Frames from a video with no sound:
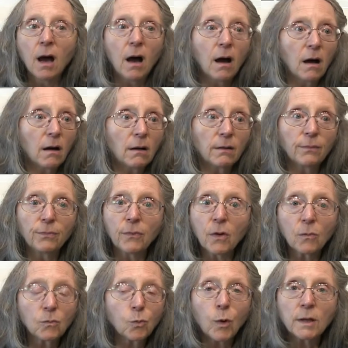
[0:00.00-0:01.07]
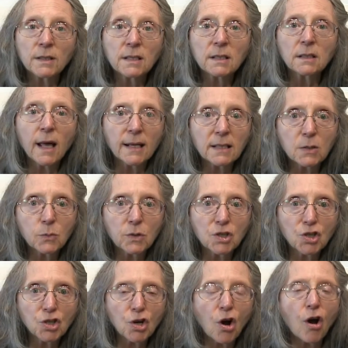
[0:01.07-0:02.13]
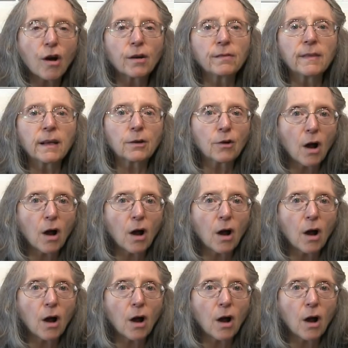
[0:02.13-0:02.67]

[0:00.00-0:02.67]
ones like Swiss chard that